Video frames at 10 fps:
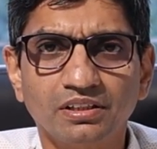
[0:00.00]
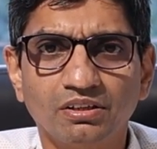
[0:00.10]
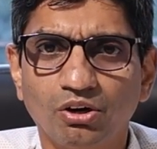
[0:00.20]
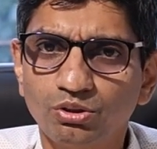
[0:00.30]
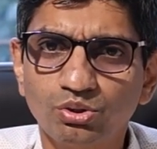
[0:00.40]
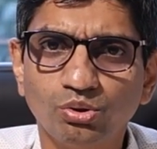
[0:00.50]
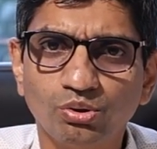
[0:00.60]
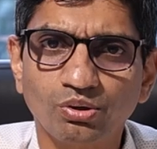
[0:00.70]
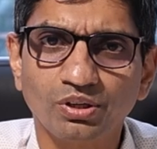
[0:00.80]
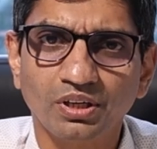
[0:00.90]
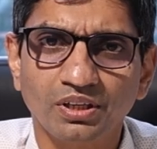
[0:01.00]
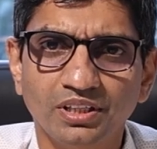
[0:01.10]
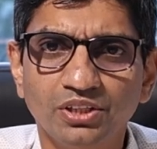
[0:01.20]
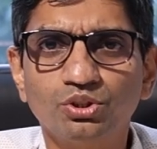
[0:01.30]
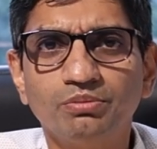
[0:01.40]
Also,
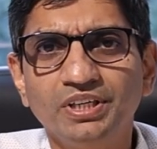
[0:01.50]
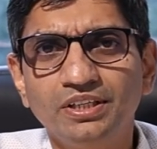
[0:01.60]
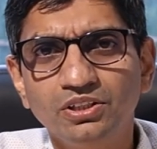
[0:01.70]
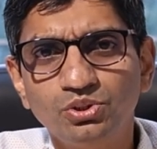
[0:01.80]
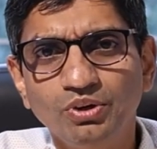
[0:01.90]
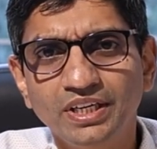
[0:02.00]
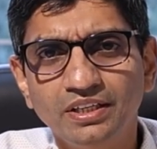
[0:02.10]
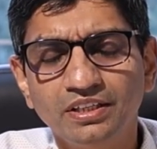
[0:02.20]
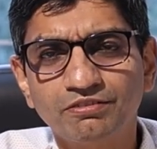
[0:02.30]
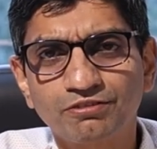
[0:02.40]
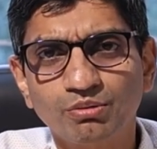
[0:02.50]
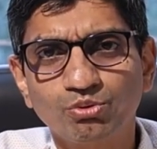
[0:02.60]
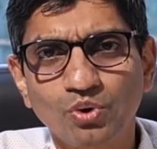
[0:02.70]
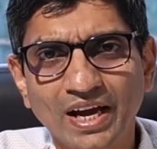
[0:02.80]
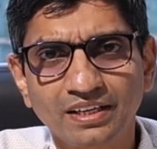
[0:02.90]
they should be dissuaded from
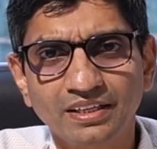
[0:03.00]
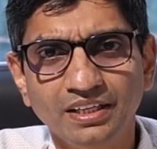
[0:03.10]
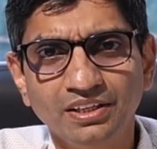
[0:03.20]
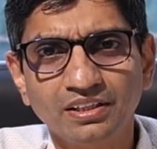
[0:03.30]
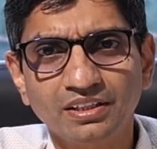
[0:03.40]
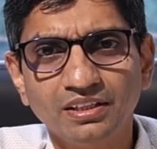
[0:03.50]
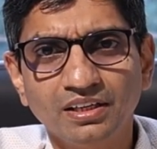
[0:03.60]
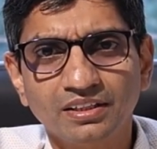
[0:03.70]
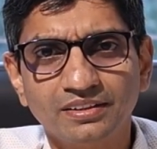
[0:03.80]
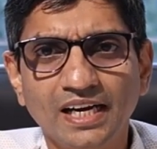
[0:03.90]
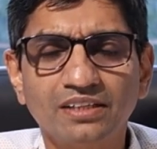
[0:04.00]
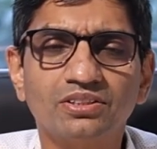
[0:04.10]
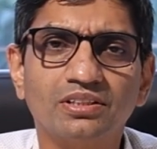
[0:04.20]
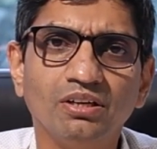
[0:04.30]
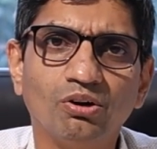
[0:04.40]
quackery that
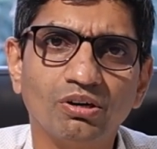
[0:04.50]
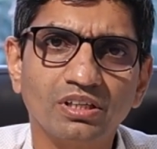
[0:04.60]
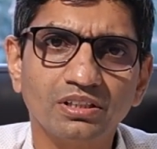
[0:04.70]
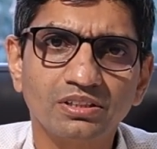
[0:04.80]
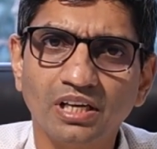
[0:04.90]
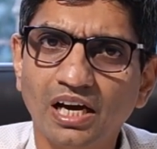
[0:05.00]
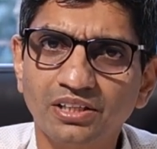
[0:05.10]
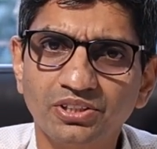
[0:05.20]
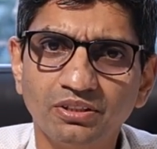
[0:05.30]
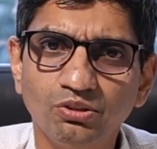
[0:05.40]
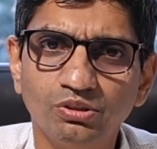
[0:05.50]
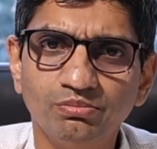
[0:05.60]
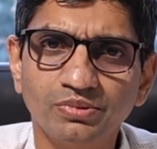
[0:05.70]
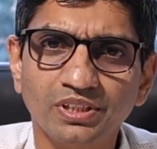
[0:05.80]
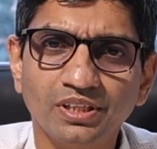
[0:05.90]
still occurs large and
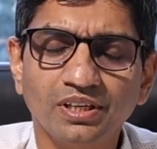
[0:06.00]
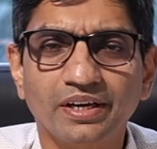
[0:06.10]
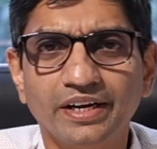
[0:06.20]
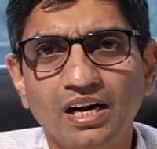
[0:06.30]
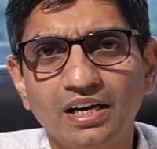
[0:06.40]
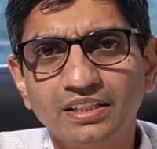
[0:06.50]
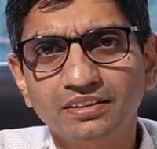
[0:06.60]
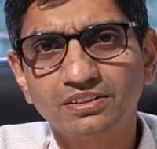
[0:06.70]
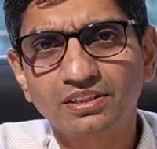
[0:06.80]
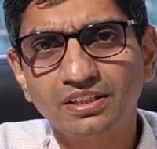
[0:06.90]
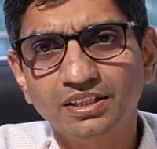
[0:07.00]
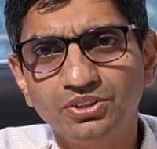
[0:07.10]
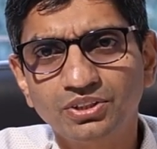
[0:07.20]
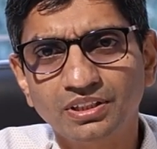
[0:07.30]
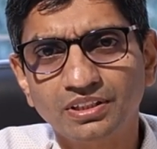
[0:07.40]
loom regarding this
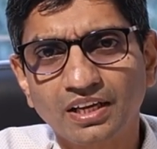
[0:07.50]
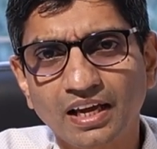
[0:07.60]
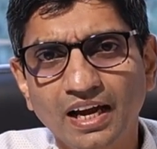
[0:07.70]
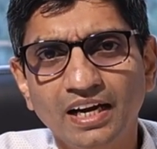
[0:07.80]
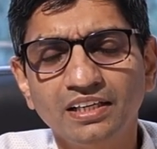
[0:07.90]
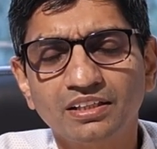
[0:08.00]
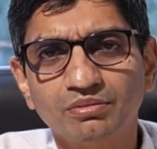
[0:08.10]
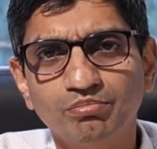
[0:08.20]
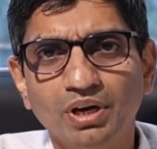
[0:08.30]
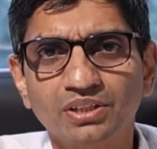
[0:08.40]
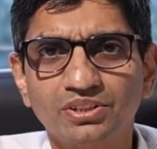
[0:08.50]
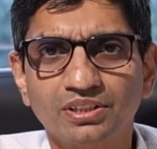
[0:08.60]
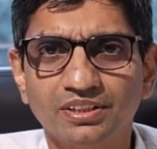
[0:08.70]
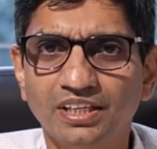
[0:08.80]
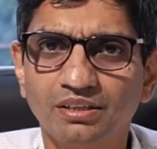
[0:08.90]
condition and bust
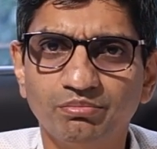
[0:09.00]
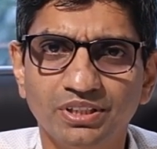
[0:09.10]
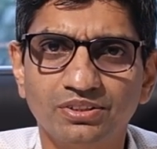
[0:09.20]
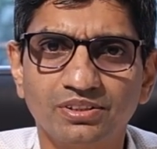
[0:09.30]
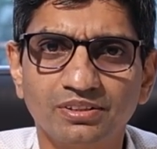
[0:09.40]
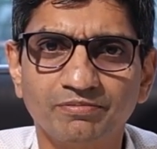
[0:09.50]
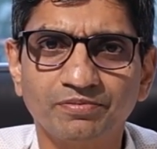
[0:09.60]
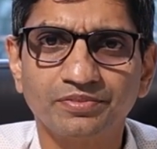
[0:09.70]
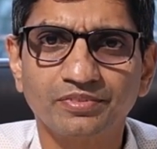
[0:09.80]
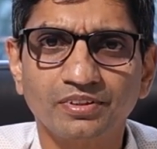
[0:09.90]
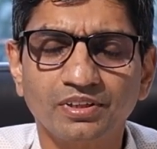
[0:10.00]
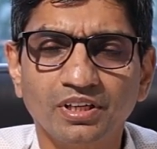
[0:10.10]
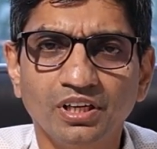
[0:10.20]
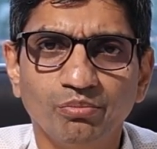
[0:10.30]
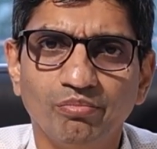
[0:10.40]
their myths.
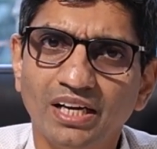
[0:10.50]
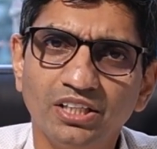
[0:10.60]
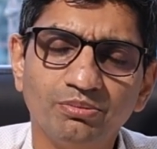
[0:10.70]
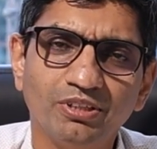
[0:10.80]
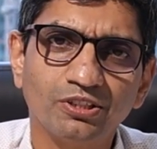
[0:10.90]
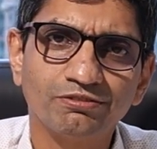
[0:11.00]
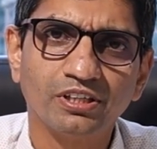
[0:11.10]
Management of